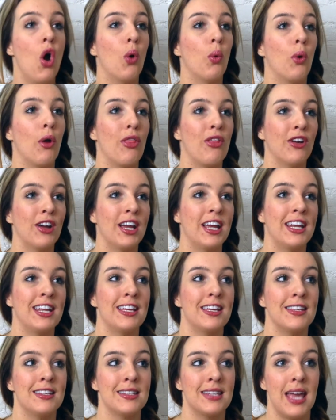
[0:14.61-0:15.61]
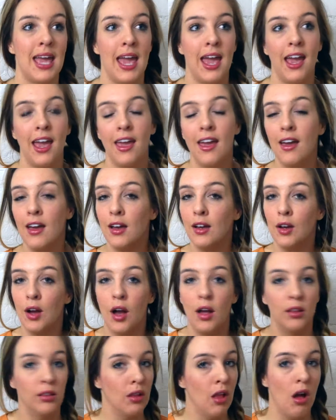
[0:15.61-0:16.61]
or whether it is a
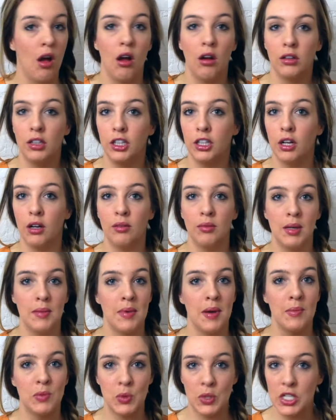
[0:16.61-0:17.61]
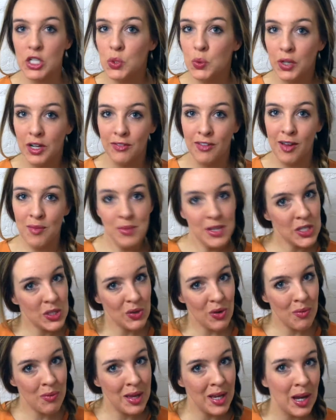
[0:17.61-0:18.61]
long, maybe I'm spending 25
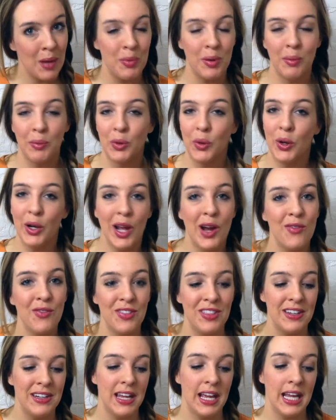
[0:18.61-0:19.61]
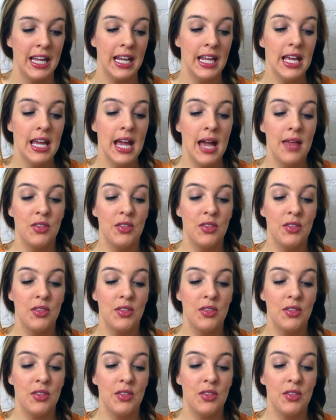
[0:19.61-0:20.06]
minutes on makeup and I'm going out for the night.